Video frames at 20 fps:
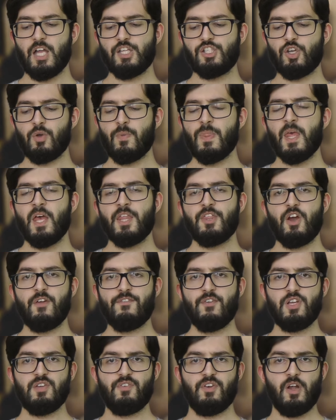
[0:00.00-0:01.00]
And so there are
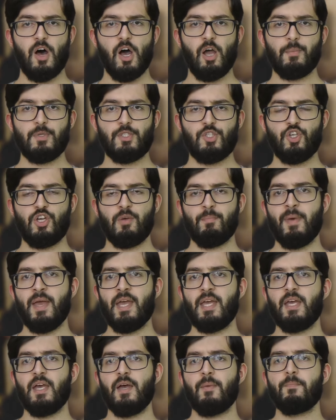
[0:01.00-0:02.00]
a few different arguments you can
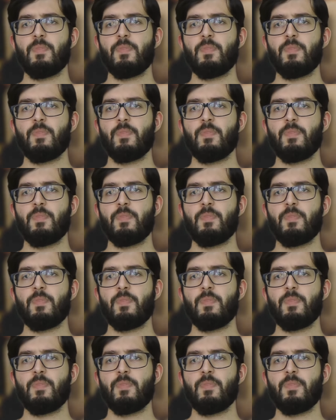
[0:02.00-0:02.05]
make here.